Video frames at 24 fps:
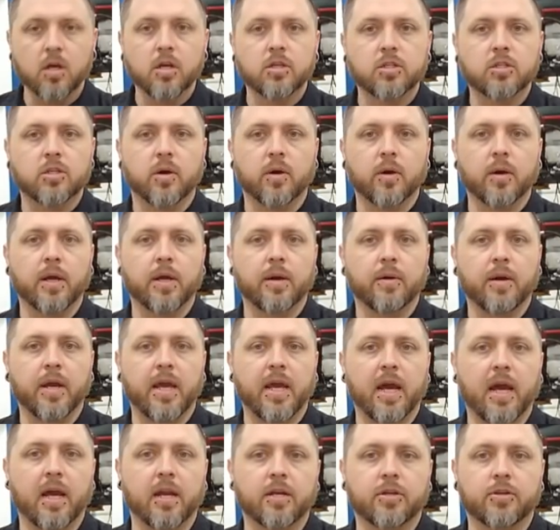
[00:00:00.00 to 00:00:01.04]
so
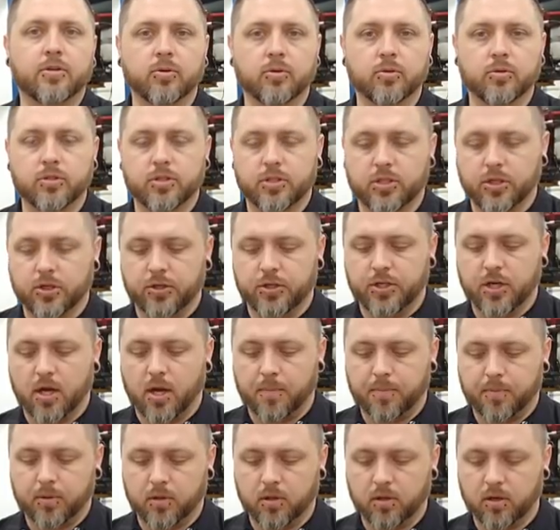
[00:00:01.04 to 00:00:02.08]
he had a two, two
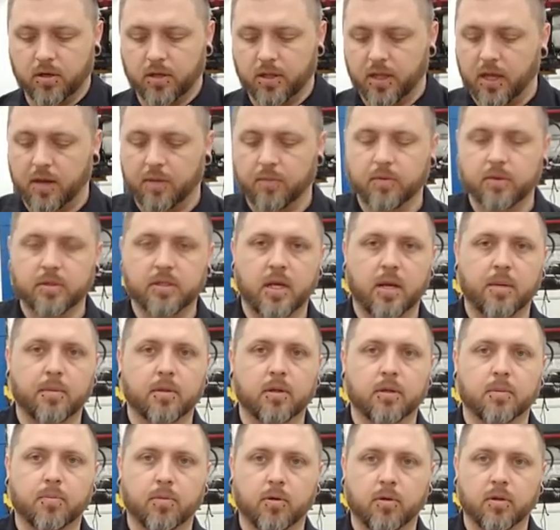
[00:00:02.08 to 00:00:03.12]
puller that was
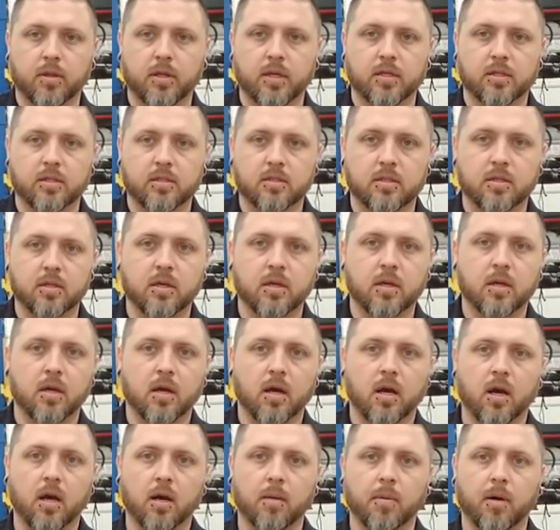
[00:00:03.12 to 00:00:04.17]
able to pull this
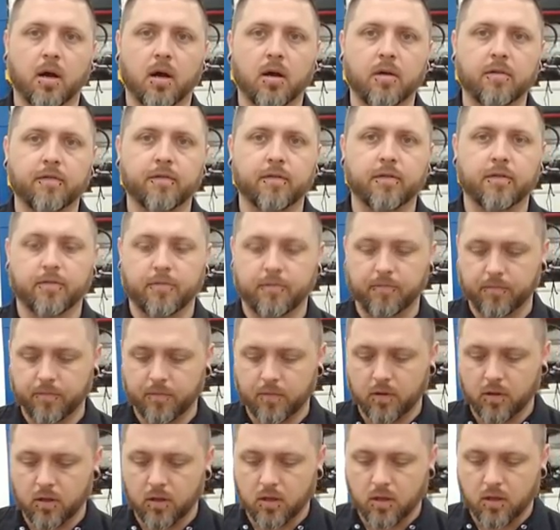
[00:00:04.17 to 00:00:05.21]
hub off.
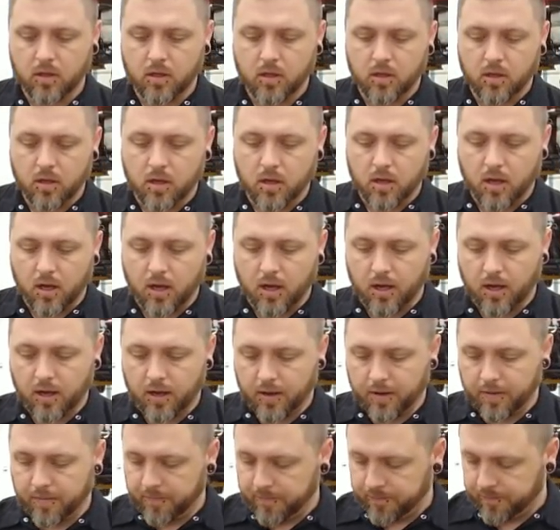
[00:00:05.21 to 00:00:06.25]

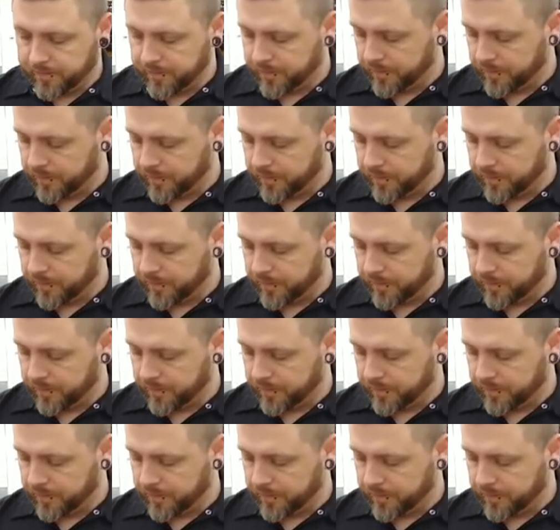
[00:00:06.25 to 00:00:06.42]
Um,